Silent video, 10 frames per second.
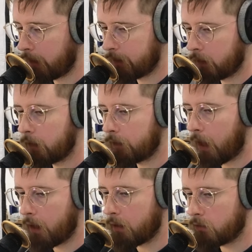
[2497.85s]
I think that
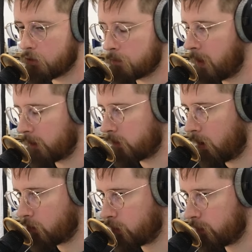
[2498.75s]
that just makes
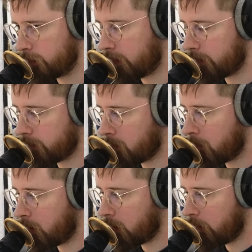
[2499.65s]
logical sense to
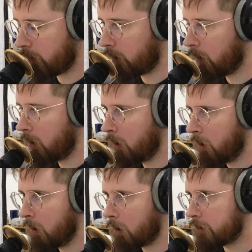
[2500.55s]
me. That
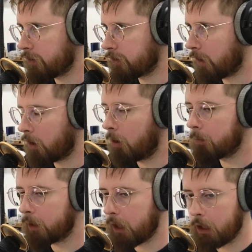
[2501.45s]
because it's like
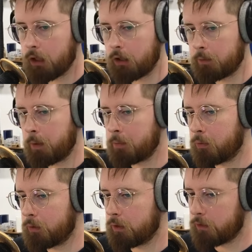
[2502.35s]
complicated because
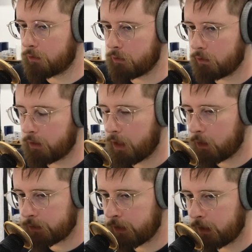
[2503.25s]
people in the Discord now
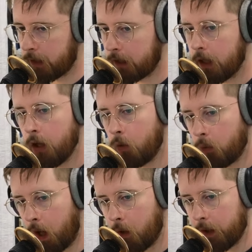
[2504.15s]
are saying like,
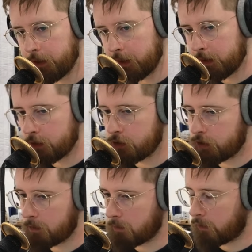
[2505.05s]
oh, I think this
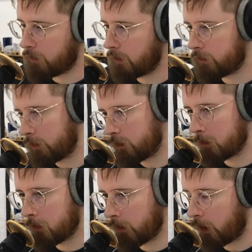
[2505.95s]
chip does this, this
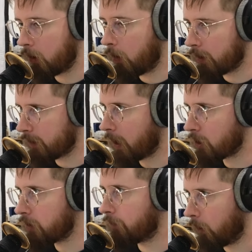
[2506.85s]
chip does that. No, it's
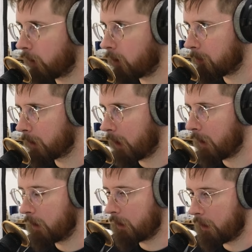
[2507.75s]
actually very
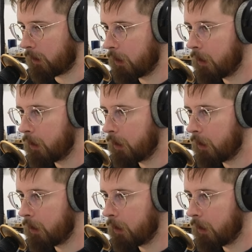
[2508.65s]
complicated. Like.